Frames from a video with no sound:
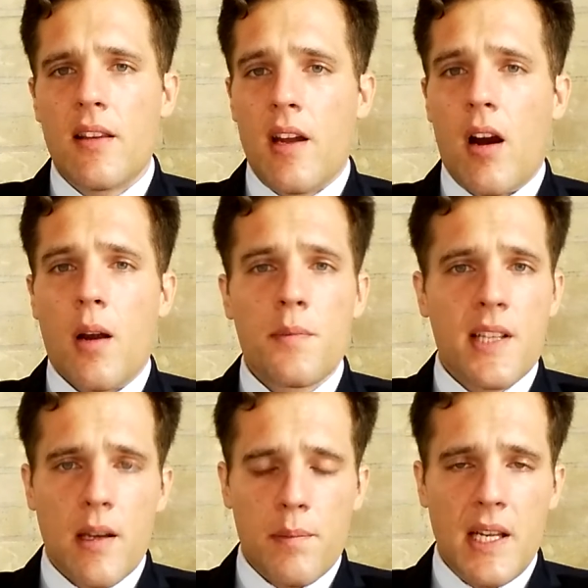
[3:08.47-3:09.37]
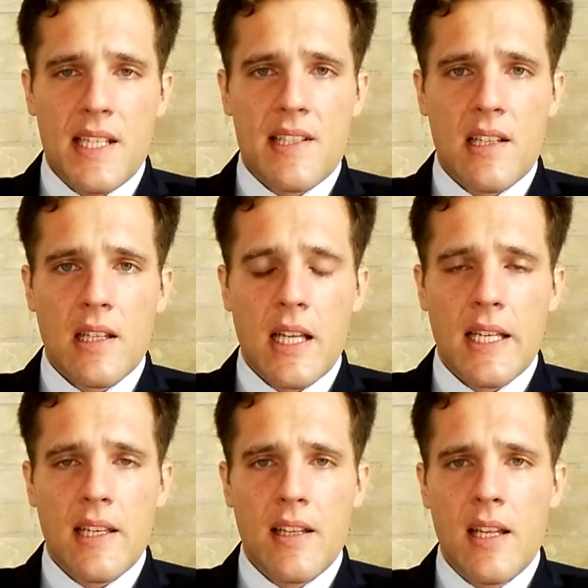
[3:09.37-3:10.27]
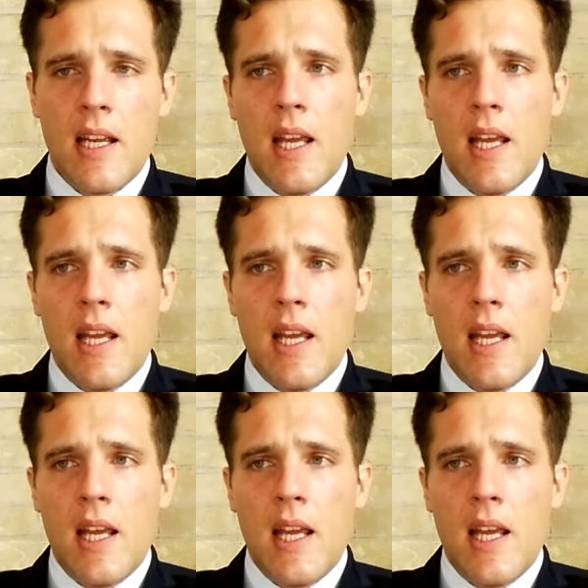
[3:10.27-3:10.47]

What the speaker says: The arms companies didn't like it.